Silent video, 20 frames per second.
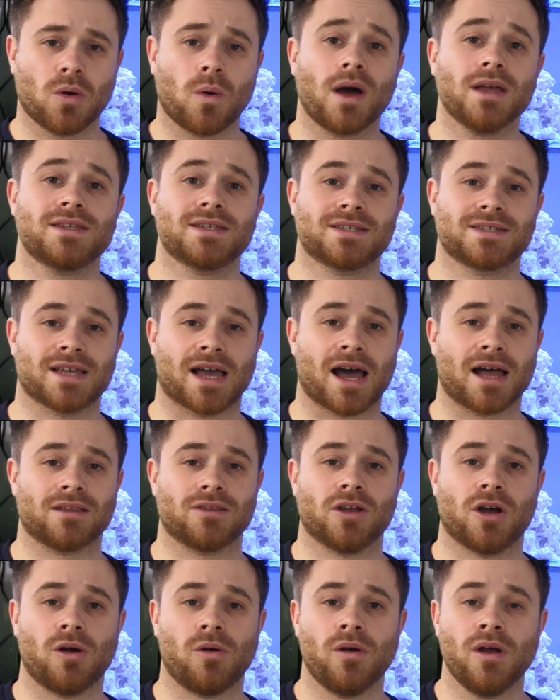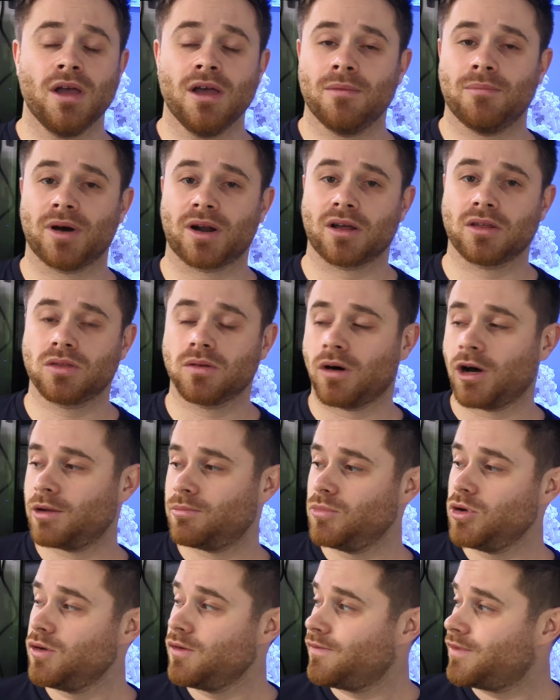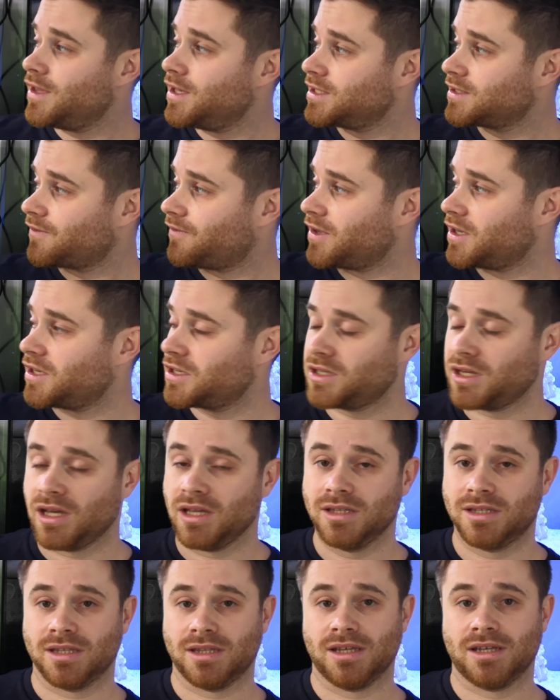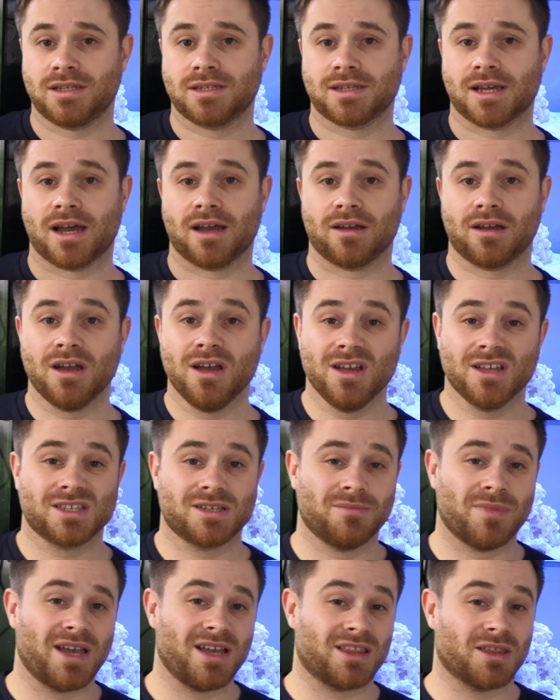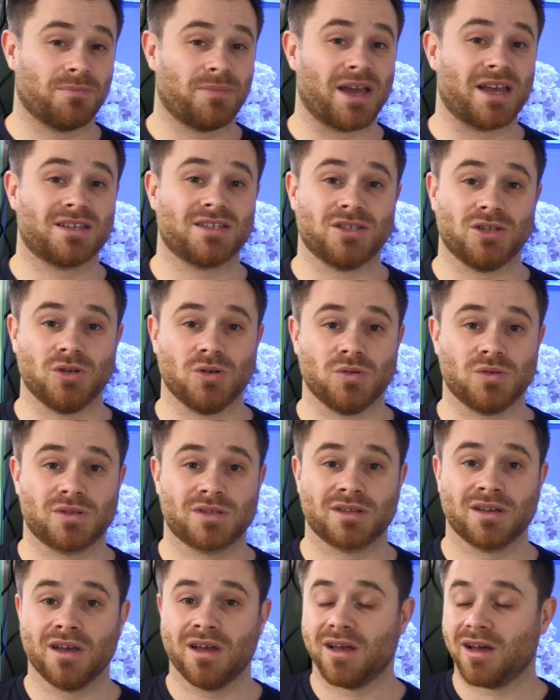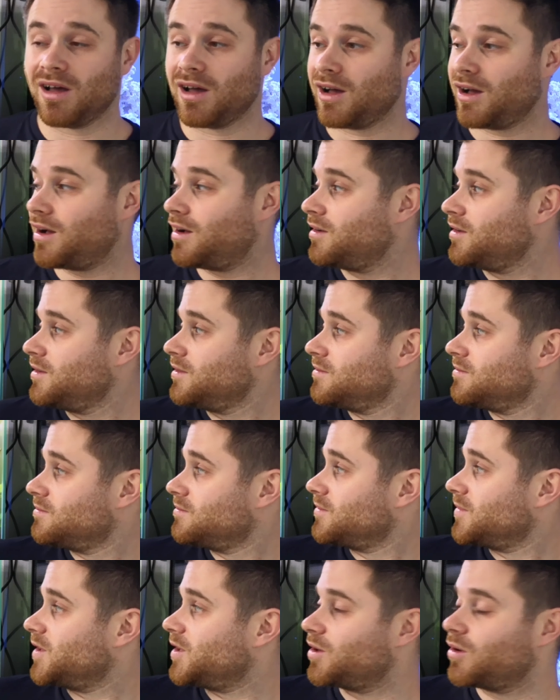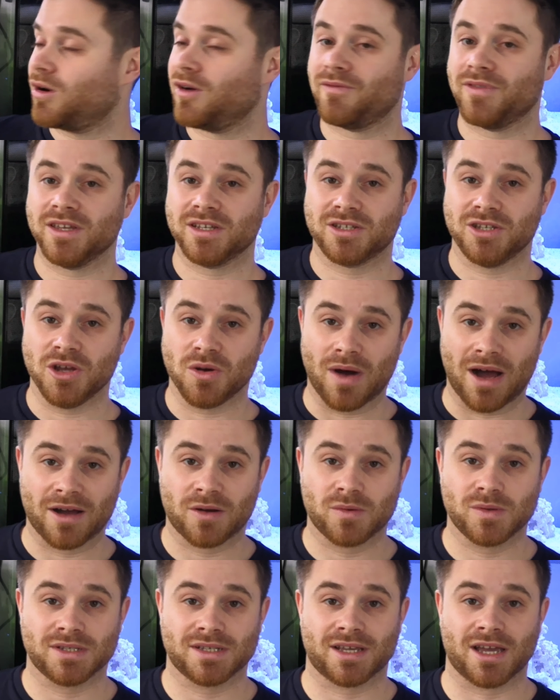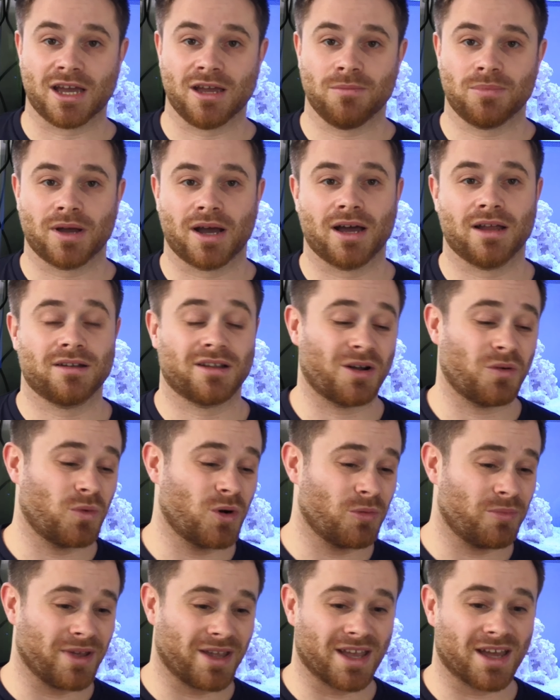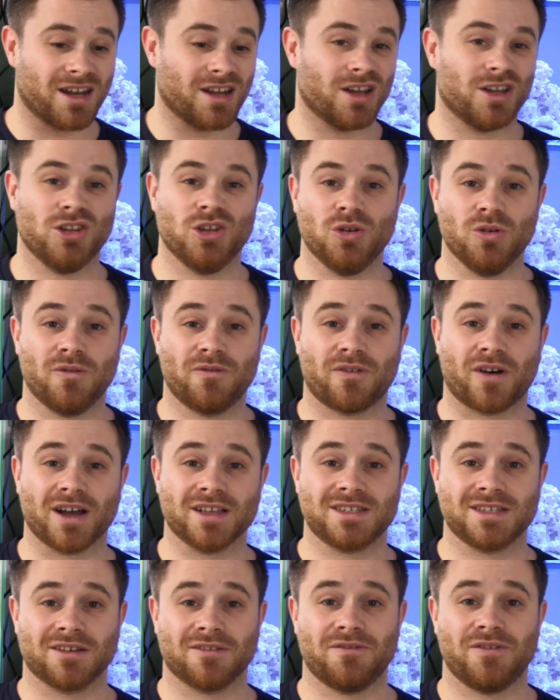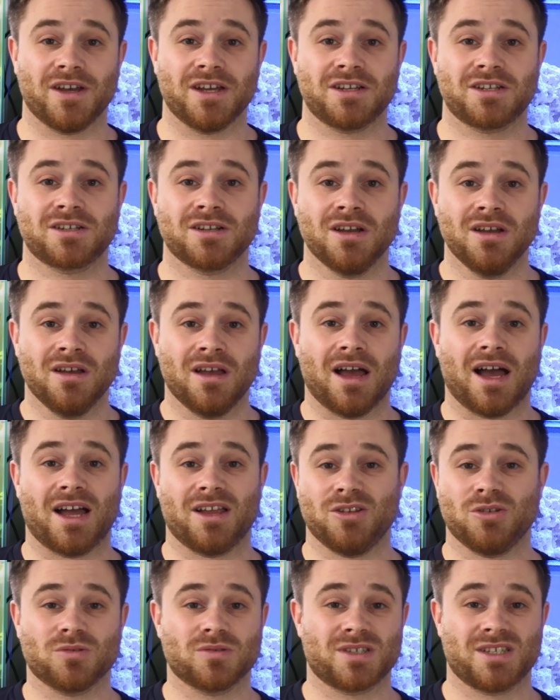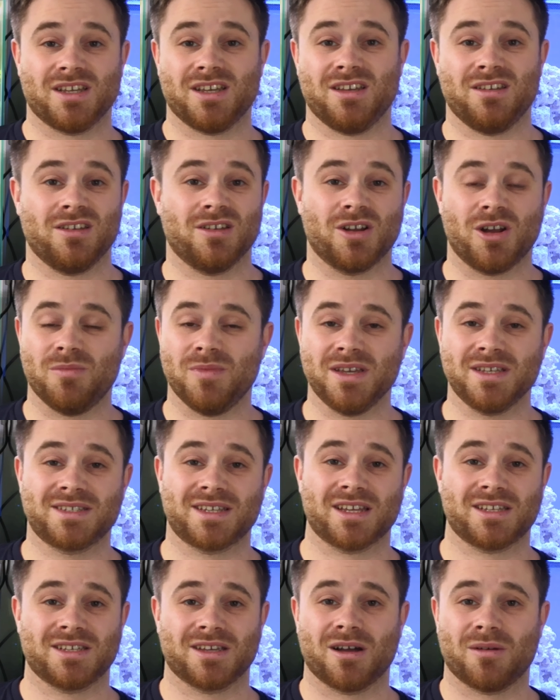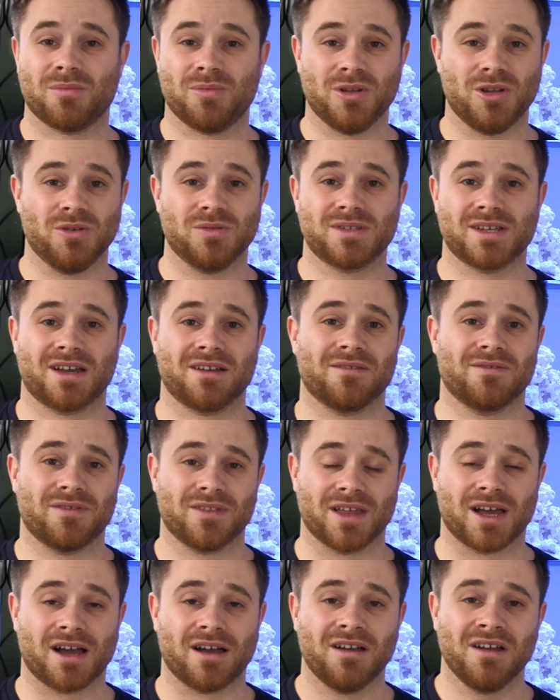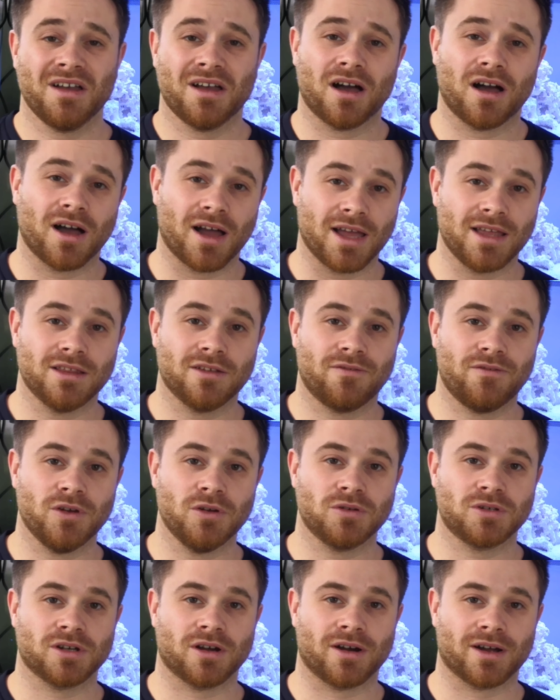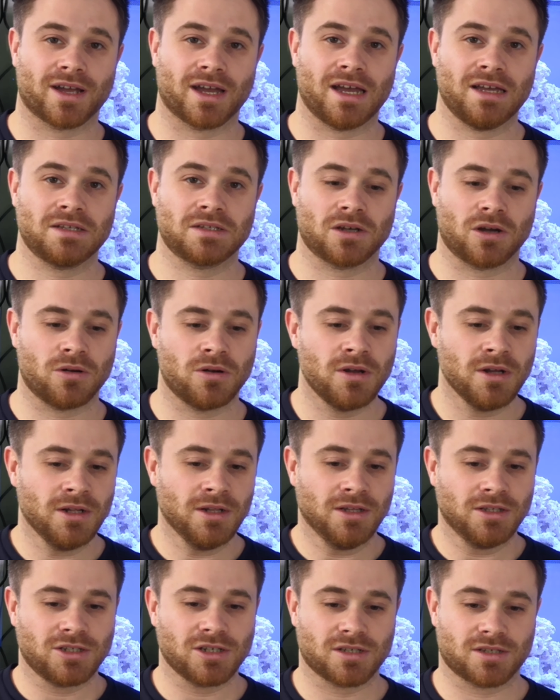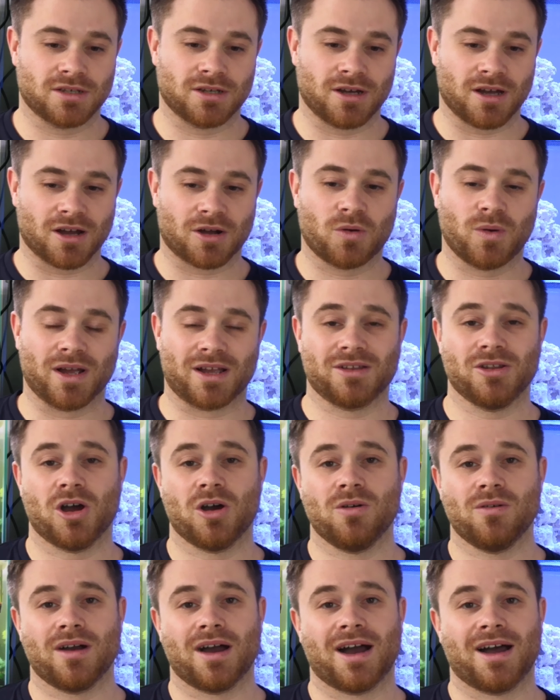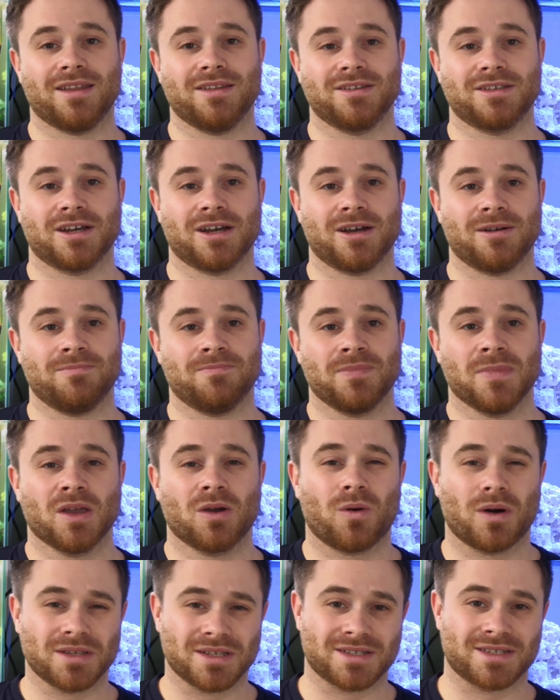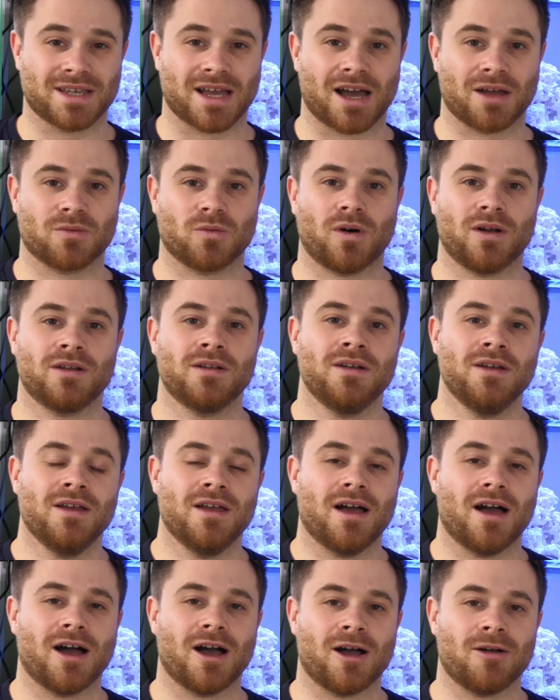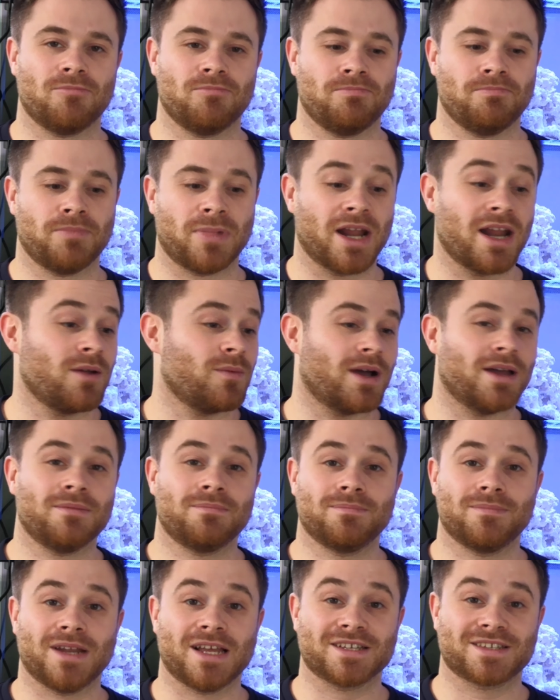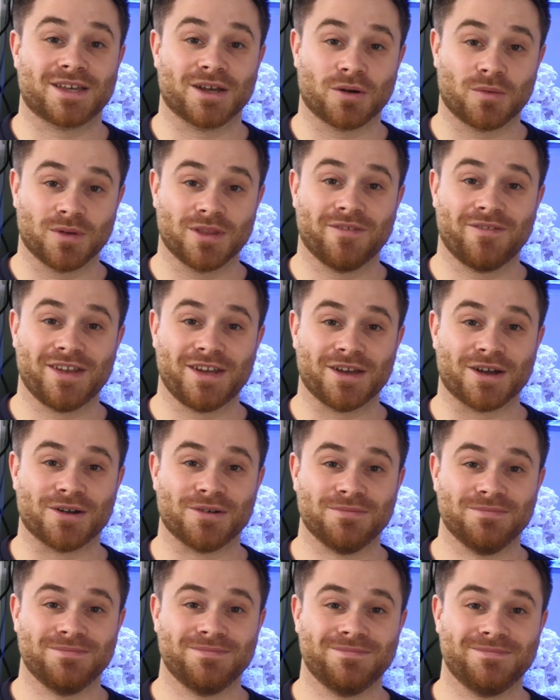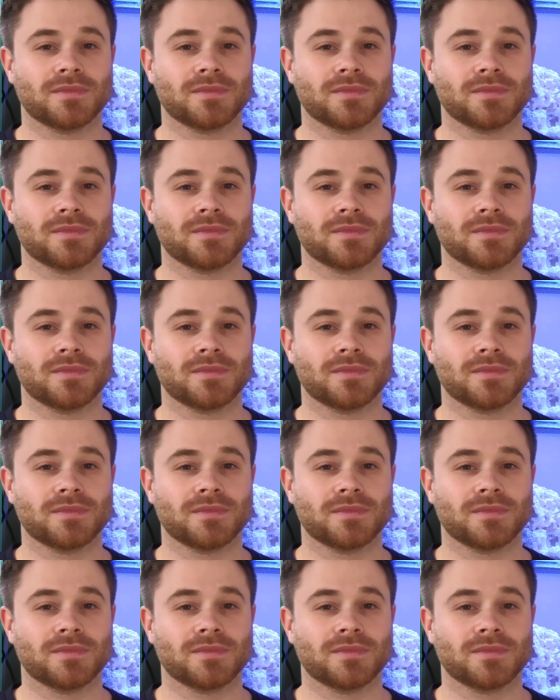quite a sad note, but I thought I'd move these fish into this tank to make the best use of this new aquascape, and I will be getting a new fighting fish, and you'll see me setting up a new tank for that in the future. Okay, so just a quick note and quite a sad one, but anyway, let's get on with the video.